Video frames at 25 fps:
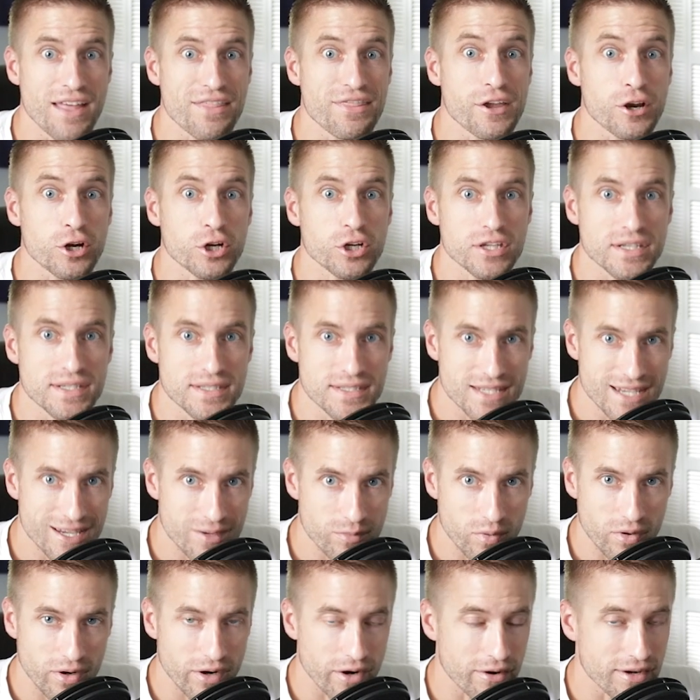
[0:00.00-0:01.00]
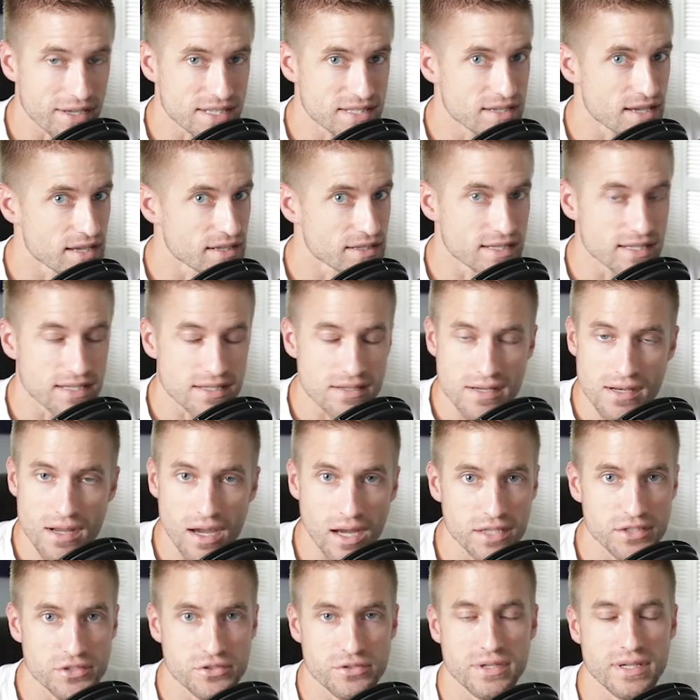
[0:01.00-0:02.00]
their contemporaries did
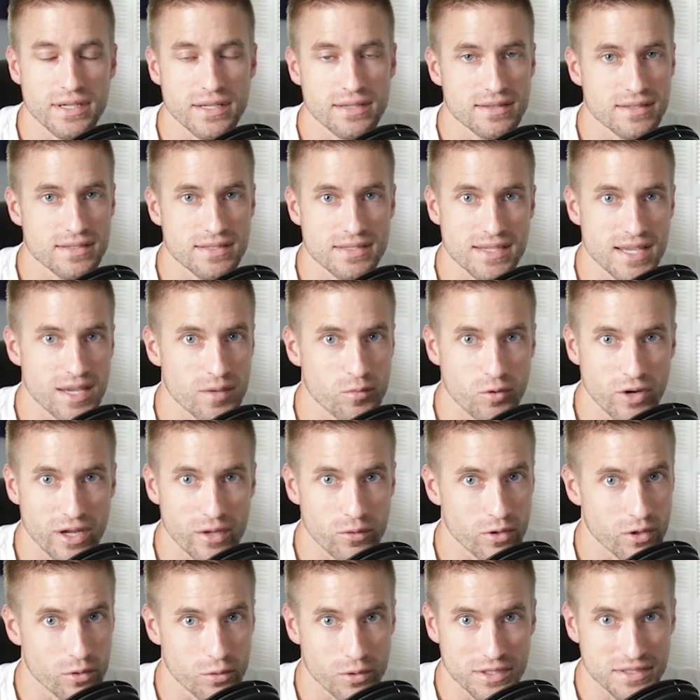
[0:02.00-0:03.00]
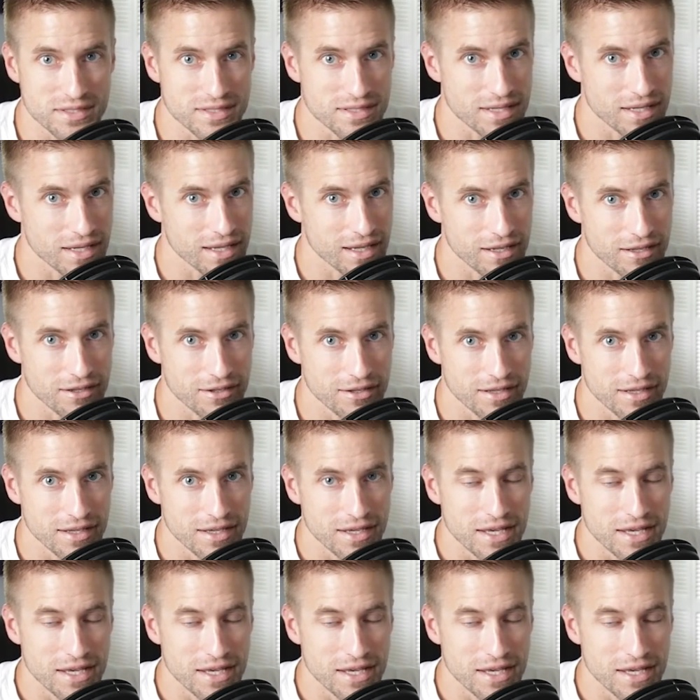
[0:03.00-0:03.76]
not treat it the same way we would today.